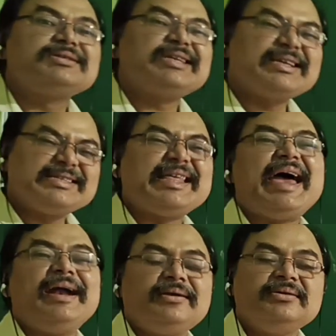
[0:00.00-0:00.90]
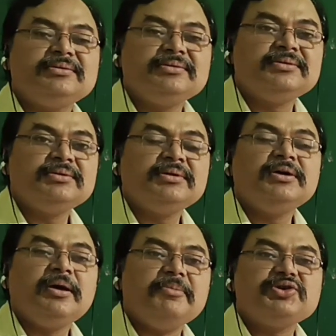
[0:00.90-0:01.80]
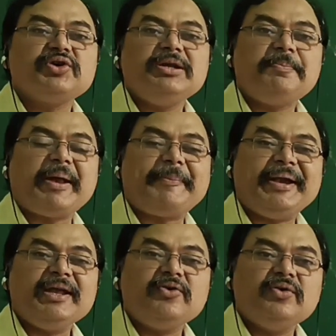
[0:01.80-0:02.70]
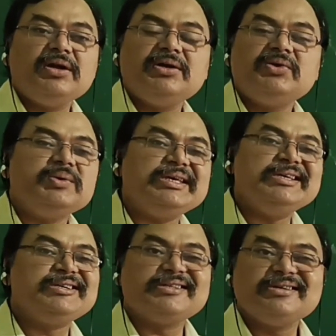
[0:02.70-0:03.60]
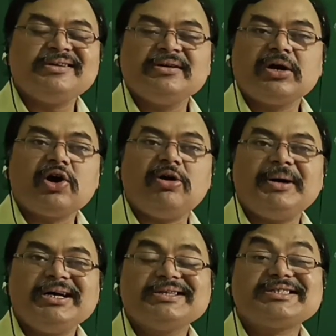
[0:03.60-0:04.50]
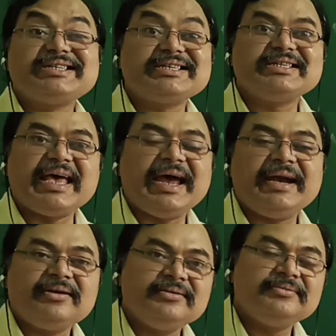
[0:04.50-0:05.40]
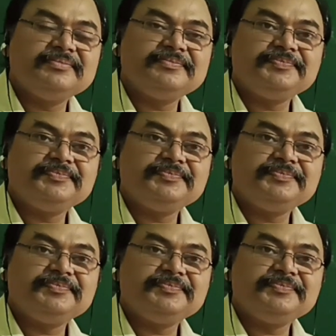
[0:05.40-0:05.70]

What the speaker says: such that mutually perpendicular to each other, such that